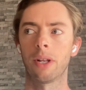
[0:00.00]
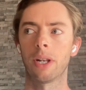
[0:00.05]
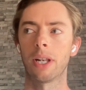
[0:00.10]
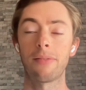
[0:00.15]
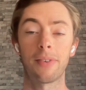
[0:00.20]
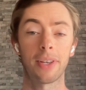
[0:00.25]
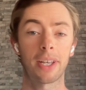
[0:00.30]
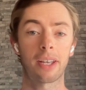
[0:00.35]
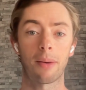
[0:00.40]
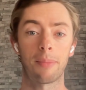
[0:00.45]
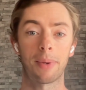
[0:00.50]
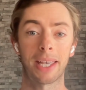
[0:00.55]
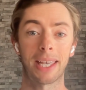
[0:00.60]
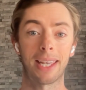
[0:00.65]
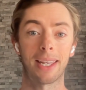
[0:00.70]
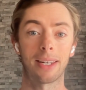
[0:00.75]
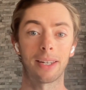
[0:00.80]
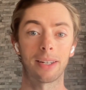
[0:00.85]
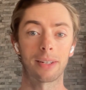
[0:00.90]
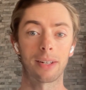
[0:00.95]
Livy coming
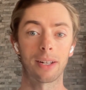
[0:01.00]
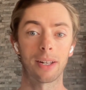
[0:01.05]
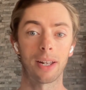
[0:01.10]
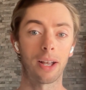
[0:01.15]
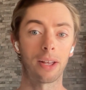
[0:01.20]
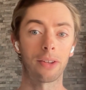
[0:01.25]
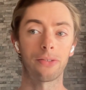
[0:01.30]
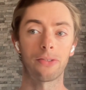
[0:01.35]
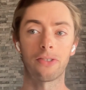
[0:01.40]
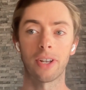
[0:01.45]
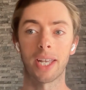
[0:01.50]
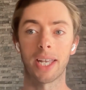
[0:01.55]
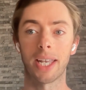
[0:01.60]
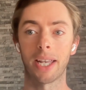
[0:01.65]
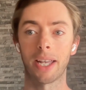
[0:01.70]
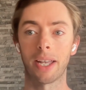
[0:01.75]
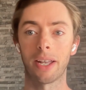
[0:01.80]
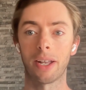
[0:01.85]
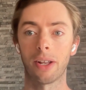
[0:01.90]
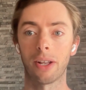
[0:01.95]
in last
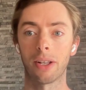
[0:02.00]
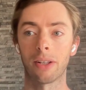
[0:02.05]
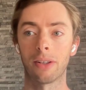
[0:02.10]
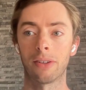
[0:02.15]
year